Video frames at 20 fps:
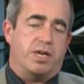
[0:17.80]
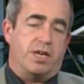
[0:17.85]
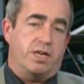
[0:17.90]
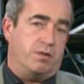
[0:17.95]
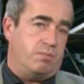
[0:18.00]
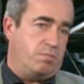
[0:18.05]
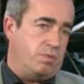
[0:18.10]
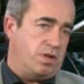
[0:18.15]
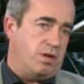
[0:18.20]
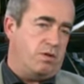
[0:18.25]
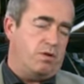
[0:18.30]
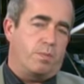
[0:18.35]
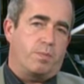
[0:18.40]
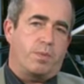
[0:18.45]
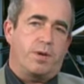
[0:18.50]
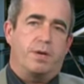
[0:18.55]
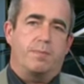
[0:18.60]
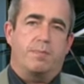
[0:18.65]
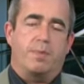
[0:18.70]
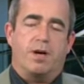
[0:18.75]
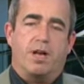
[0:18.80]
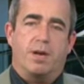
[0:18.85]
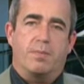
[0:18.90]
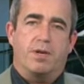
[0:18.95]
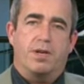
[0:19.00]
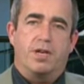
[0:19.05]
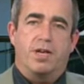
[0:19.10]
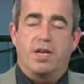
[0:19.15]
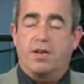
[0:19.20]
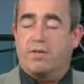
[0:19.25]
in the European
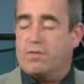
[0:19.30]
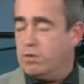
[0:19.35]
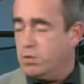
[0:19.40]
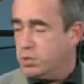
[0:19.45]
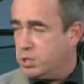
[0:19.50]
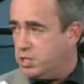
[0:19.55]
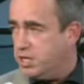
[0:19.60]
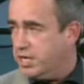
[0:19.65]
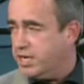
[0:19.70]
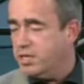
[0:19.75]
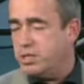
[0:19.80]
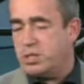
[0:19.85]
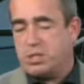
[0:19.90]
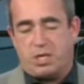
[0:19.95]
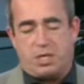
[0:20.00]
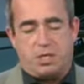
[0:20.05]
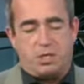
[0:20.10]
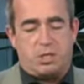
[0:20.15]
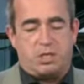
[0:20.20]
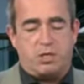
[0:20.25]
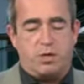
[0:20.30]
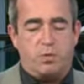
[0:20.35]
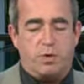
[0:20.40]
Parliament. Of course, Nick is still